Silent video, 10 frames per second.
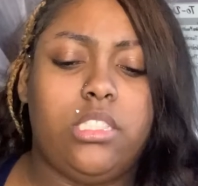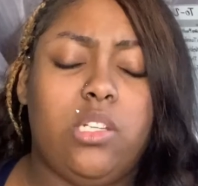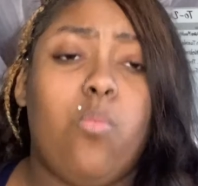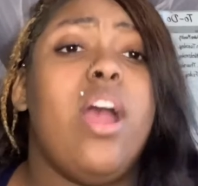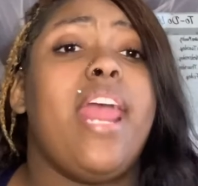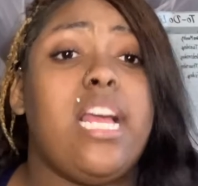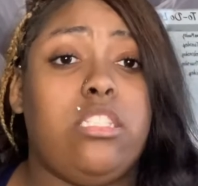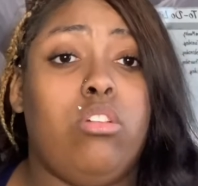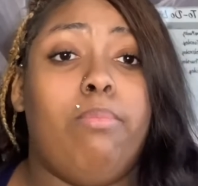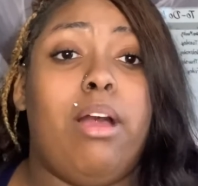one ex
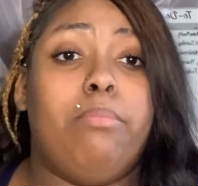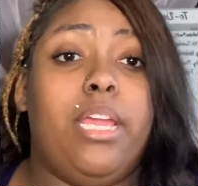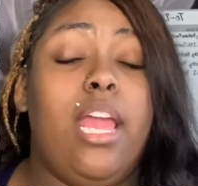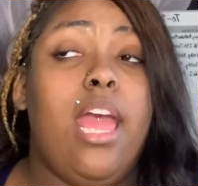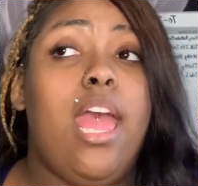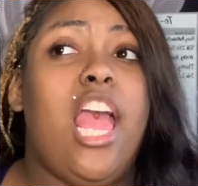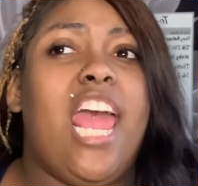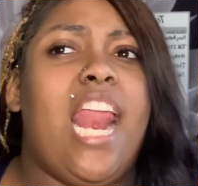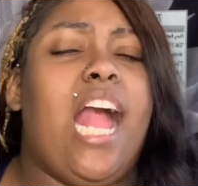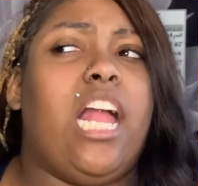knew about me,
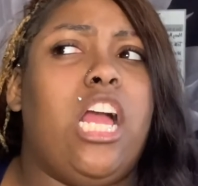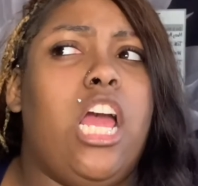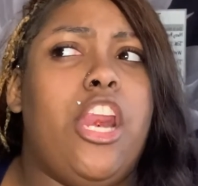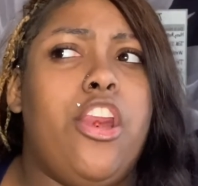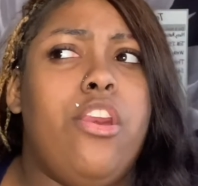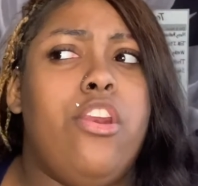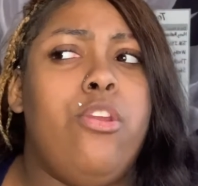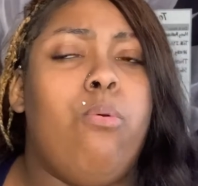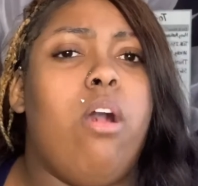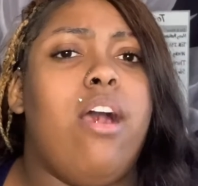and I
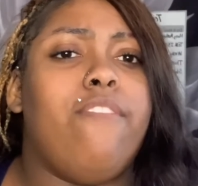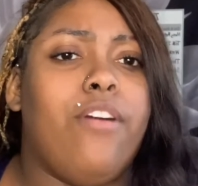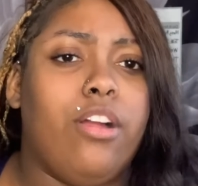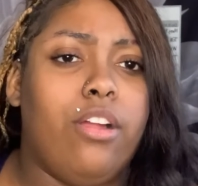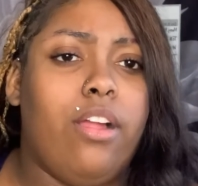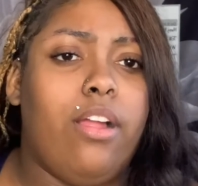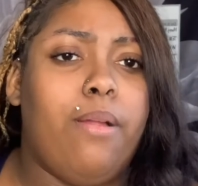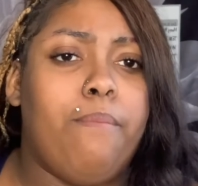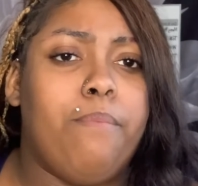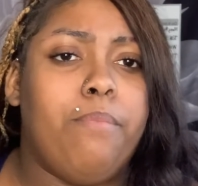knew of her.
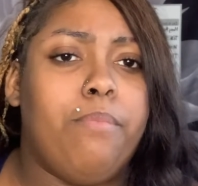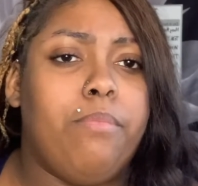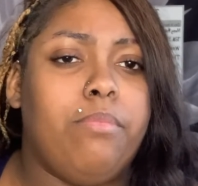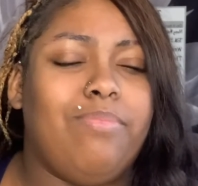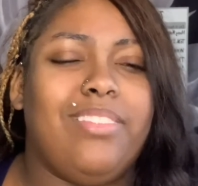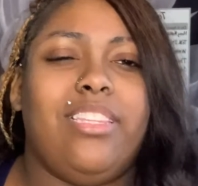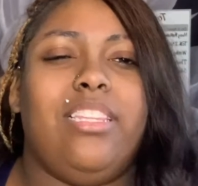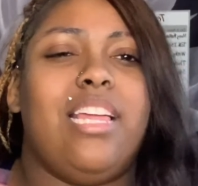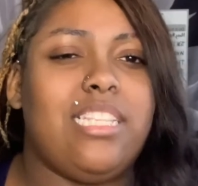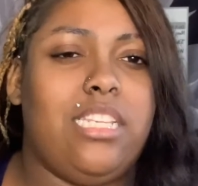
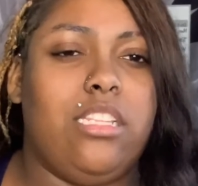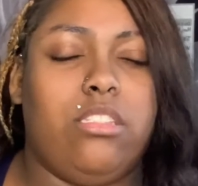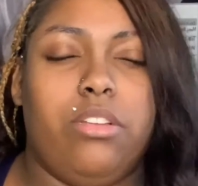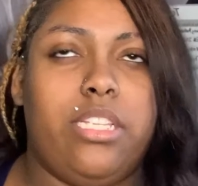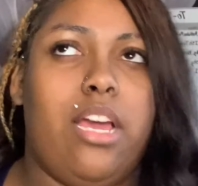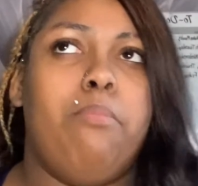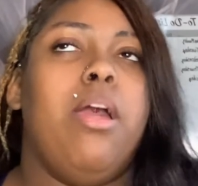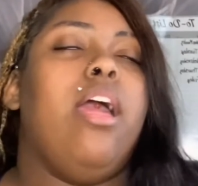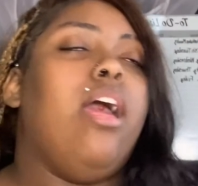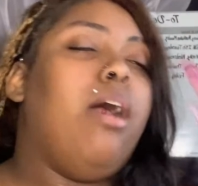That's another story time.
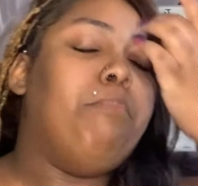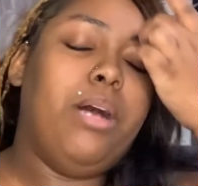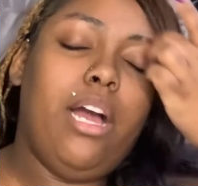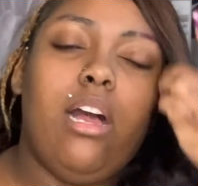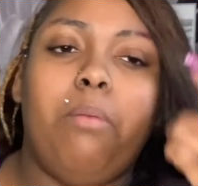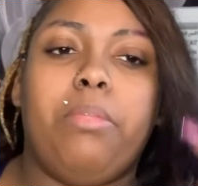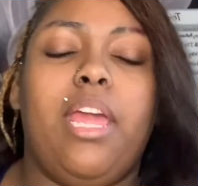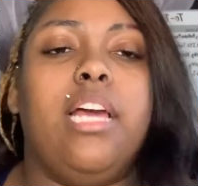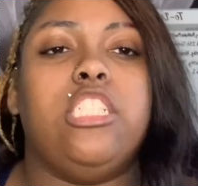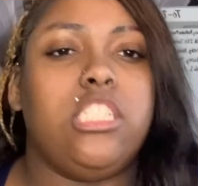But
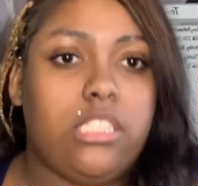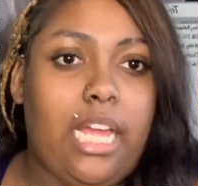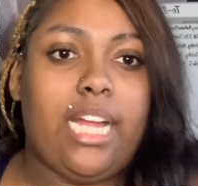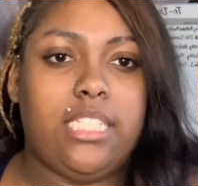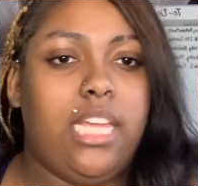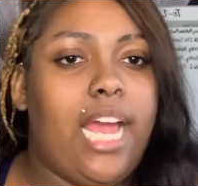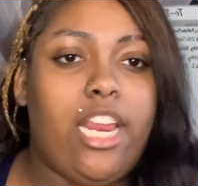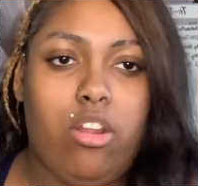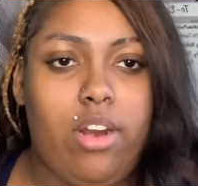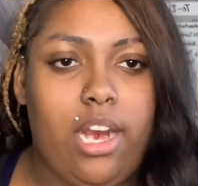yeah, just like I said, I ain't
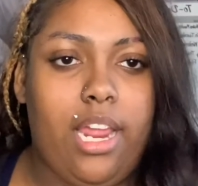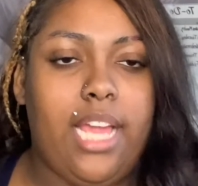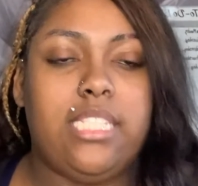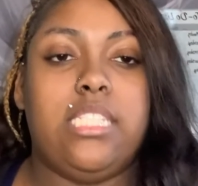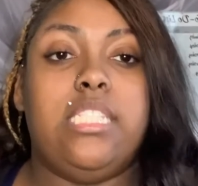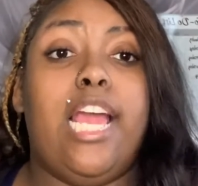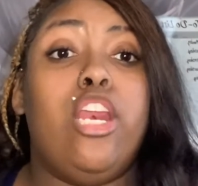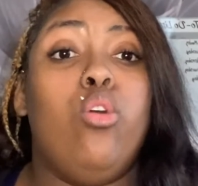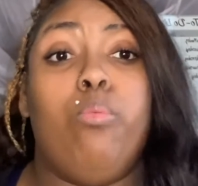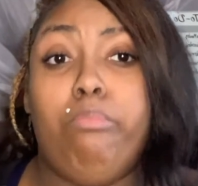know none of the exes. They
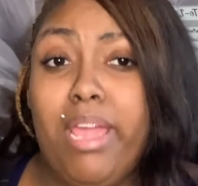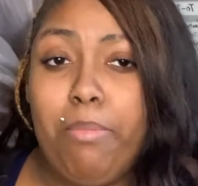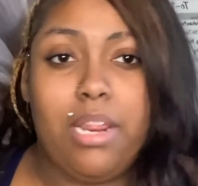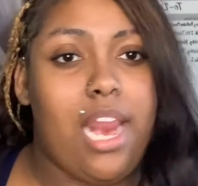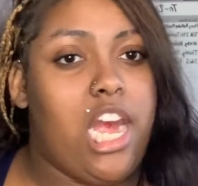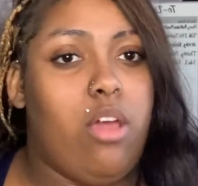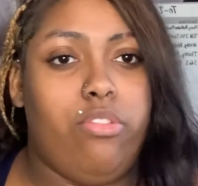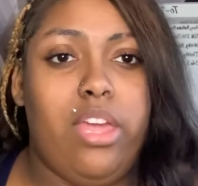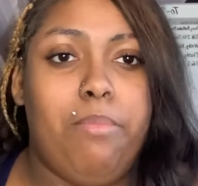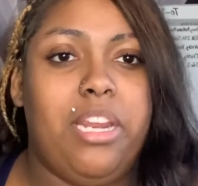knew me, but I didn't know
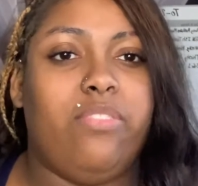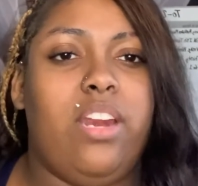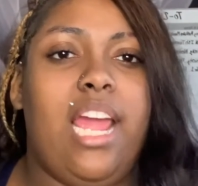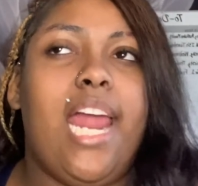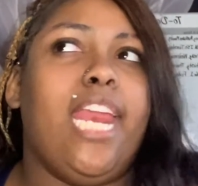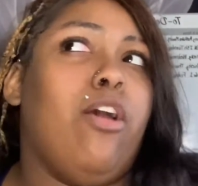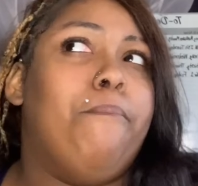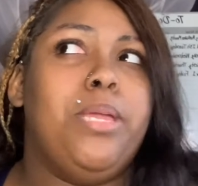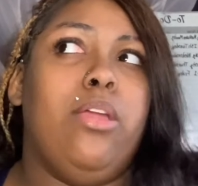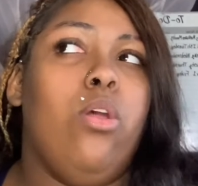them. And it's funny how they know
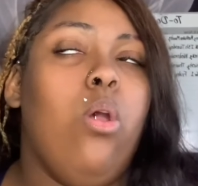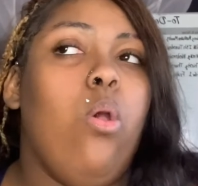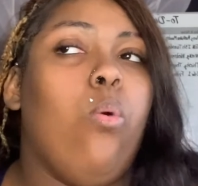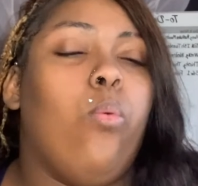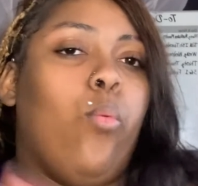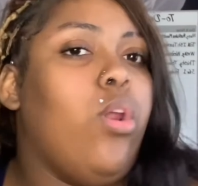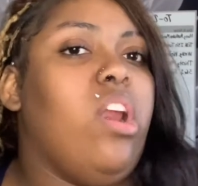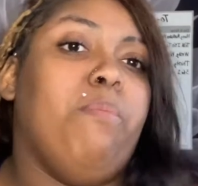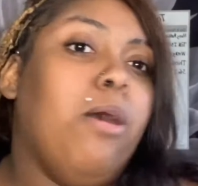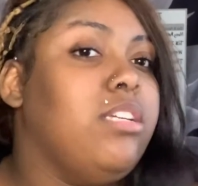me when we don't
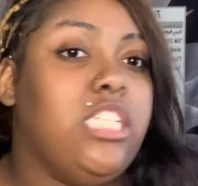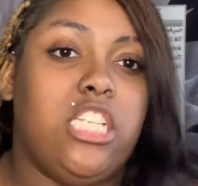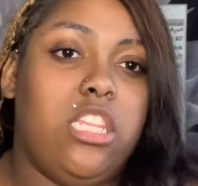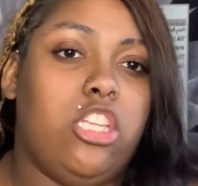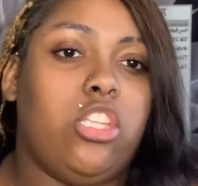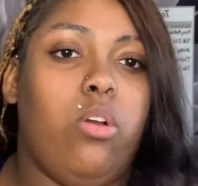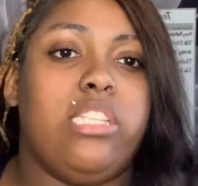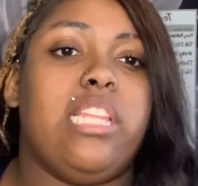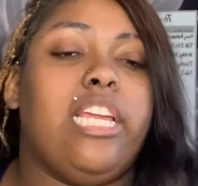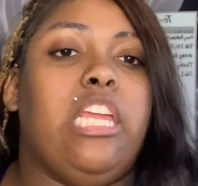even post each other. So it's
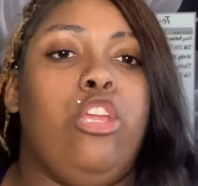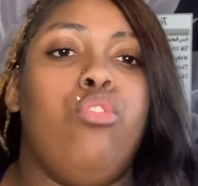like